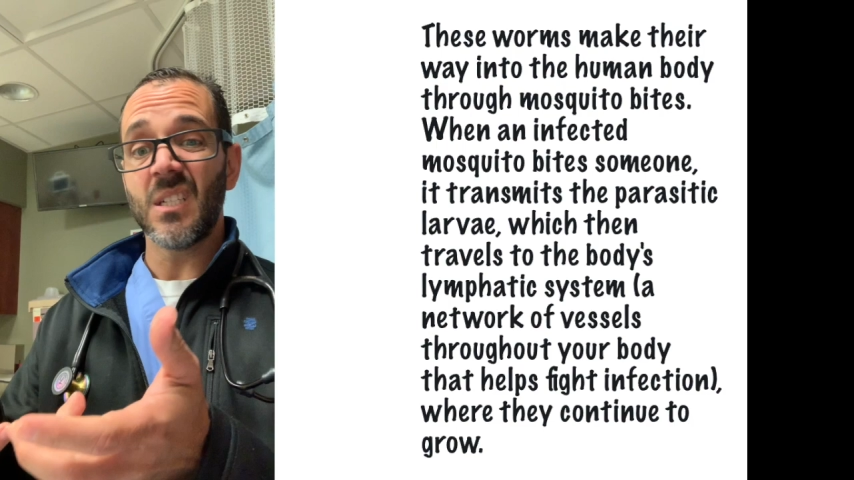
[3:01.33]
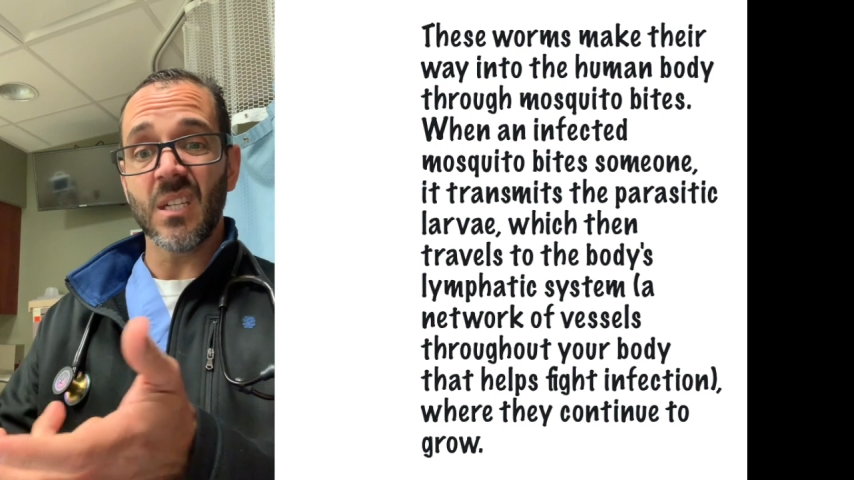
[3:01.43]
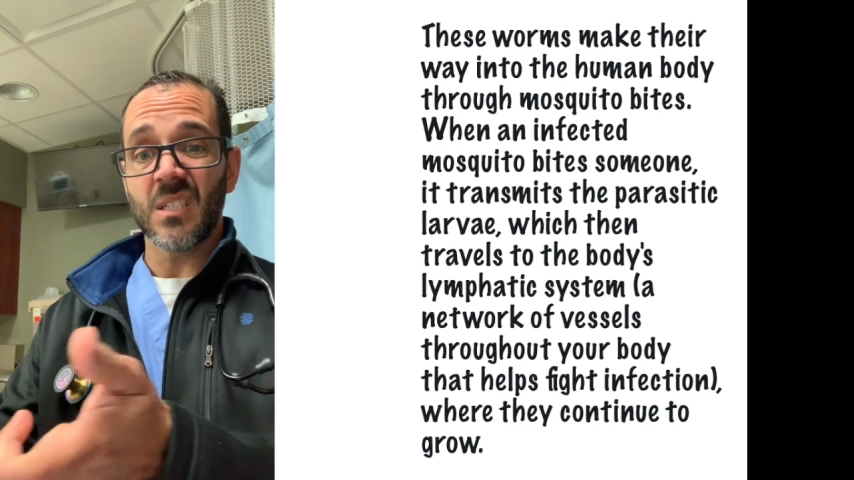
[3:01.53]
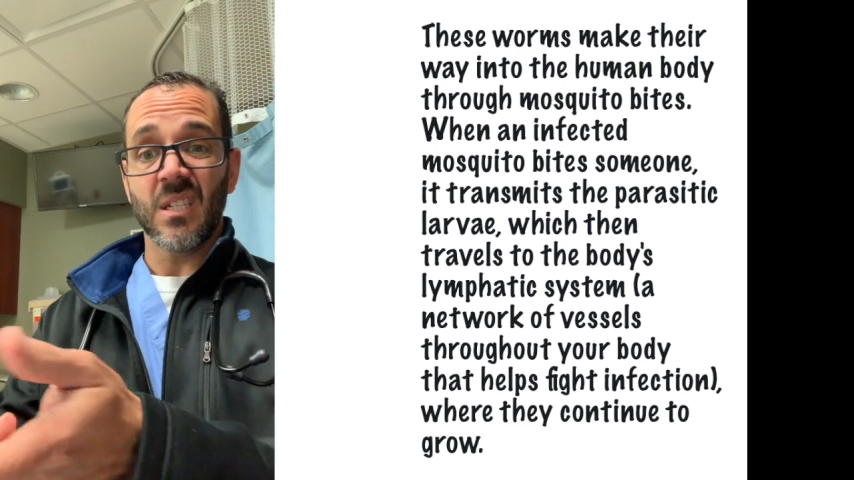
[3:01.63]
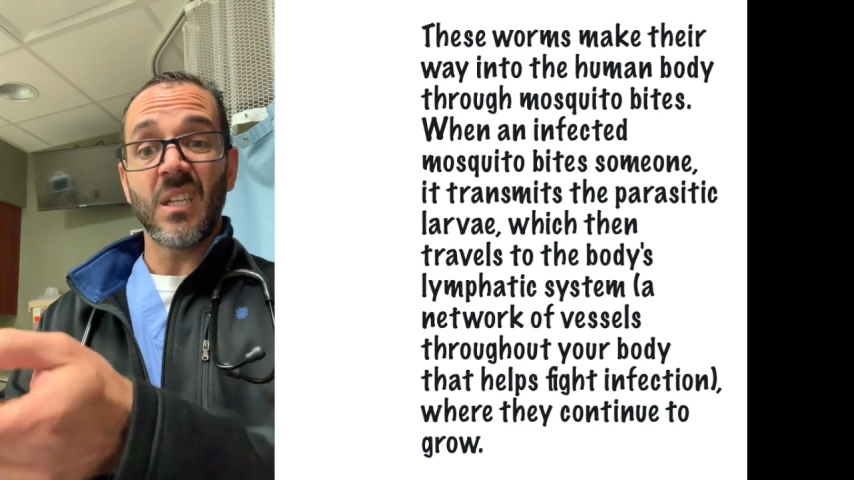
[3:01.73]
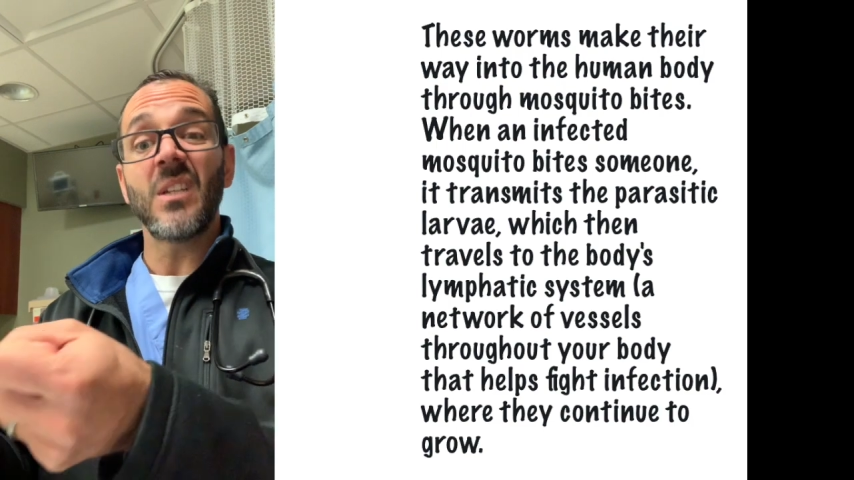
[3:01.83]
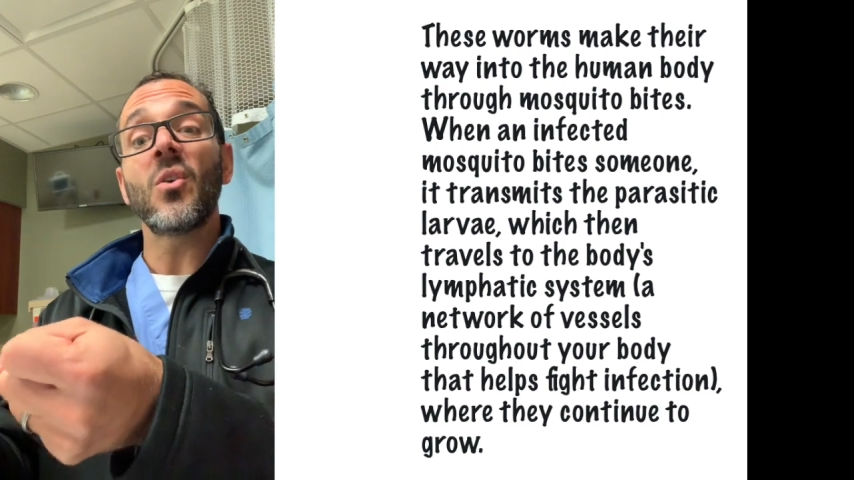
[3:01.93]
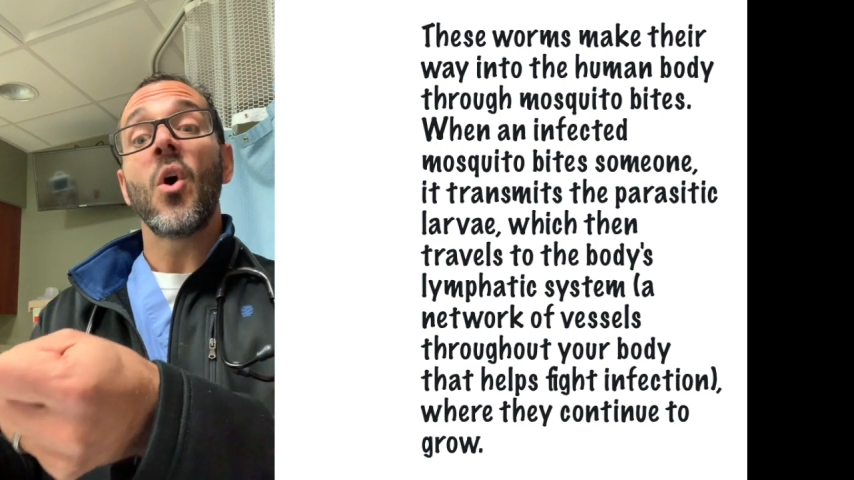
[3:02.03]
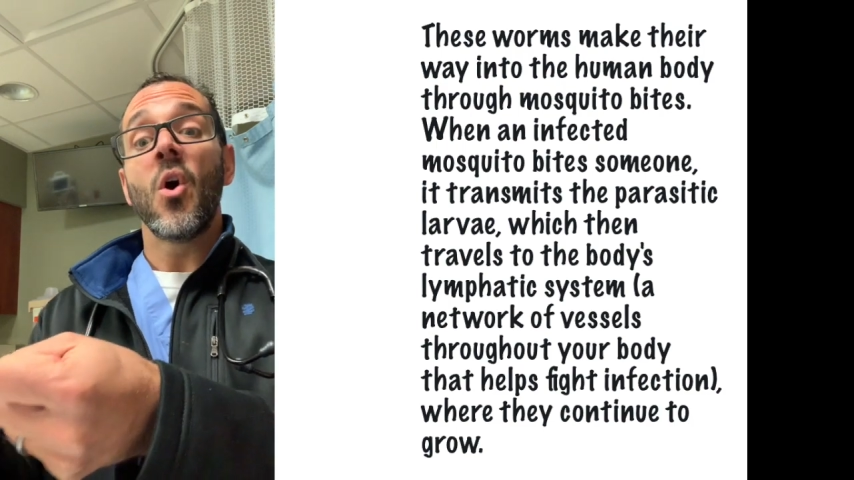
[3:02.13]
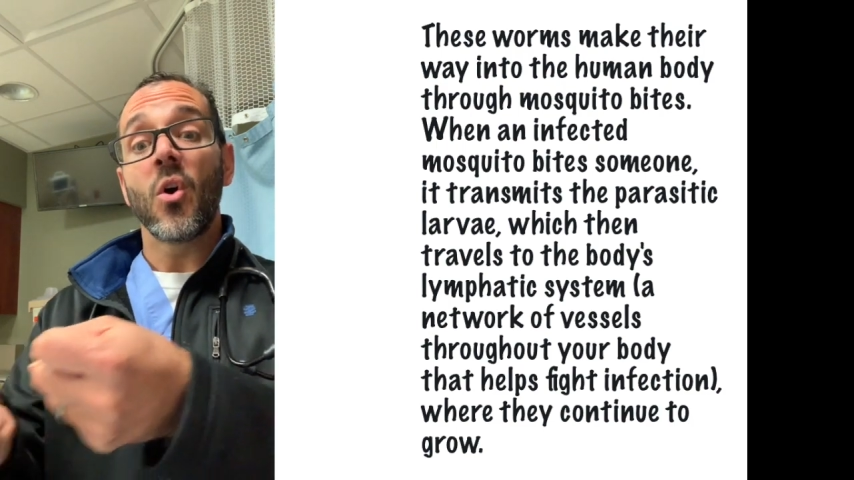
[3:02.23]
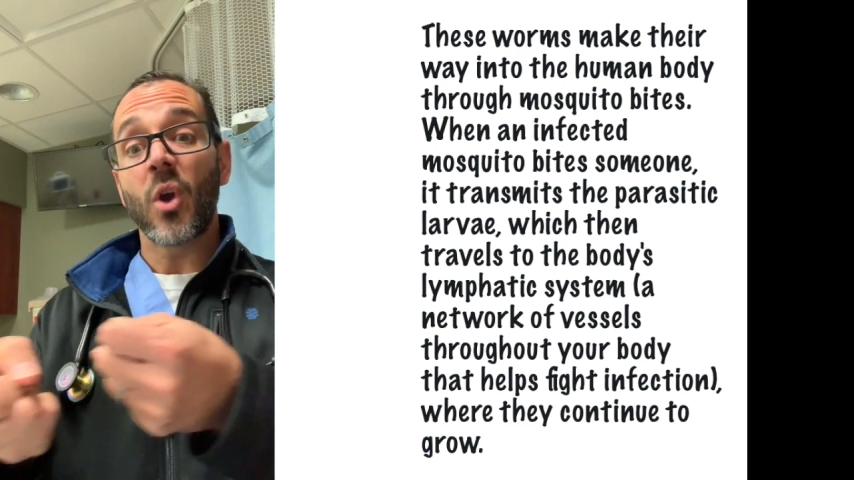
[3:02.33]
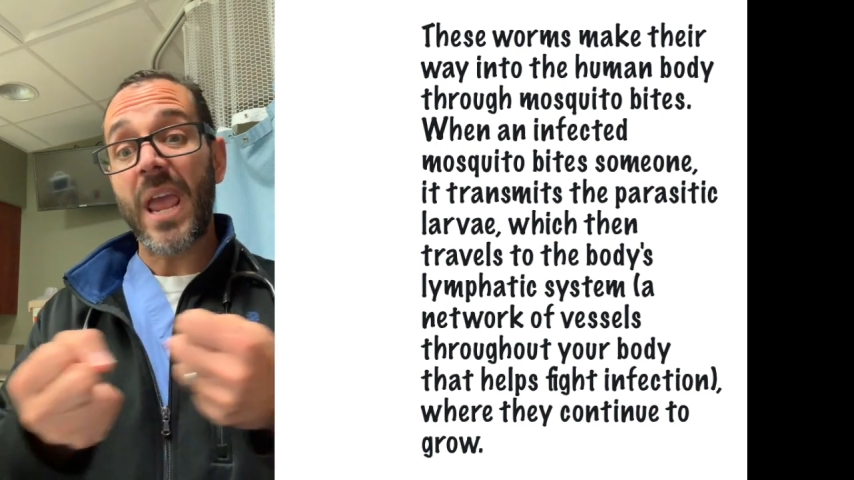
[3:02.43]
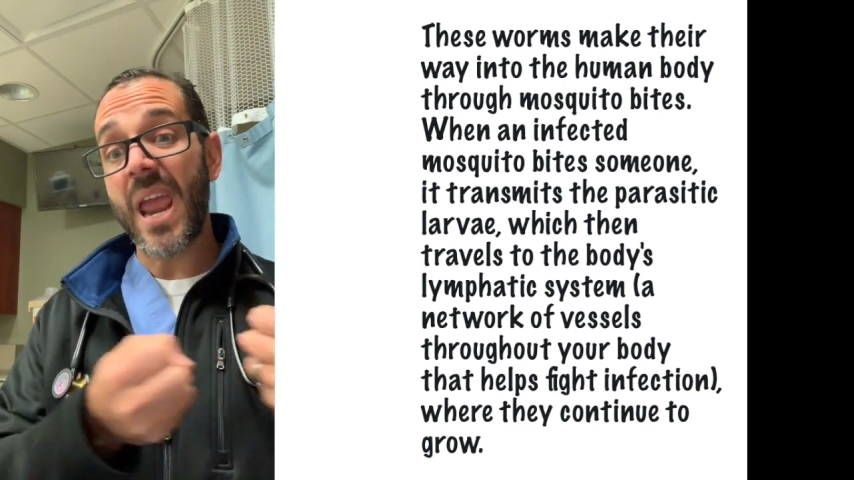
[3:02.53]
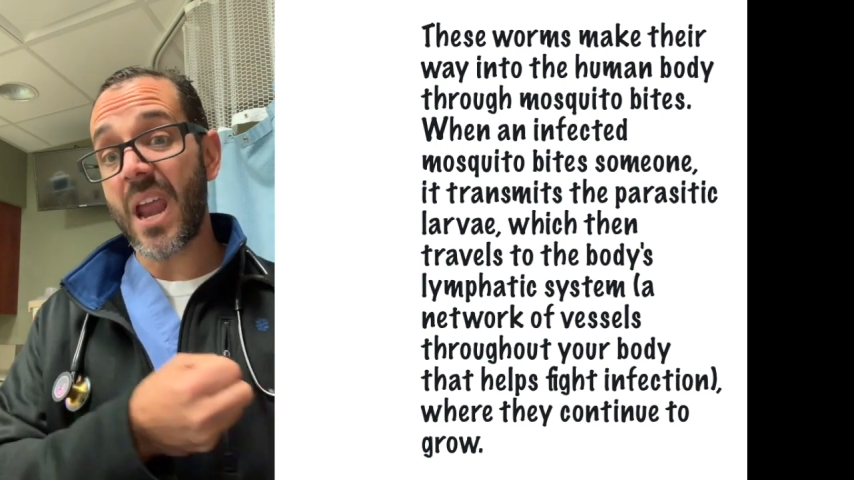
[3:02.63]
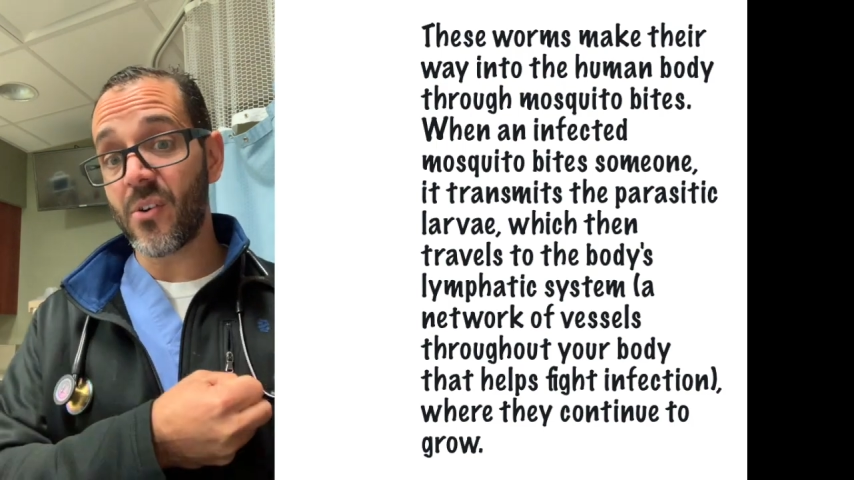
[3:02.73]
doesn't. It
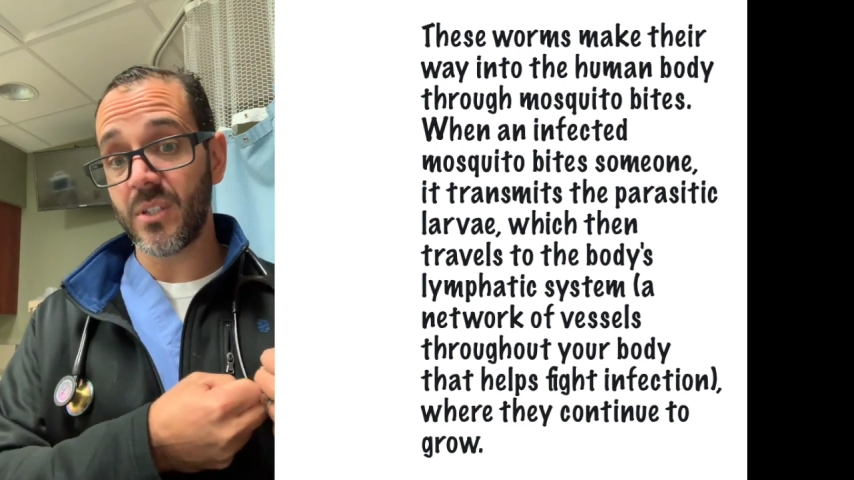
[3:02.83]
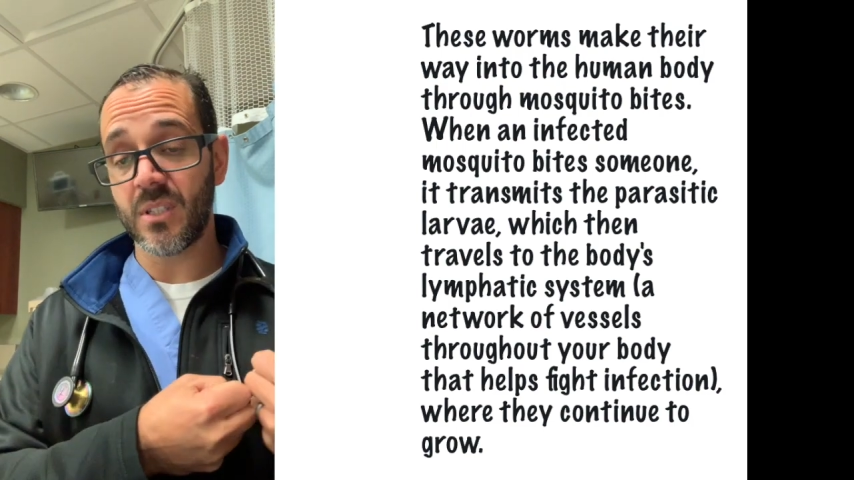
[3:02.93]
carries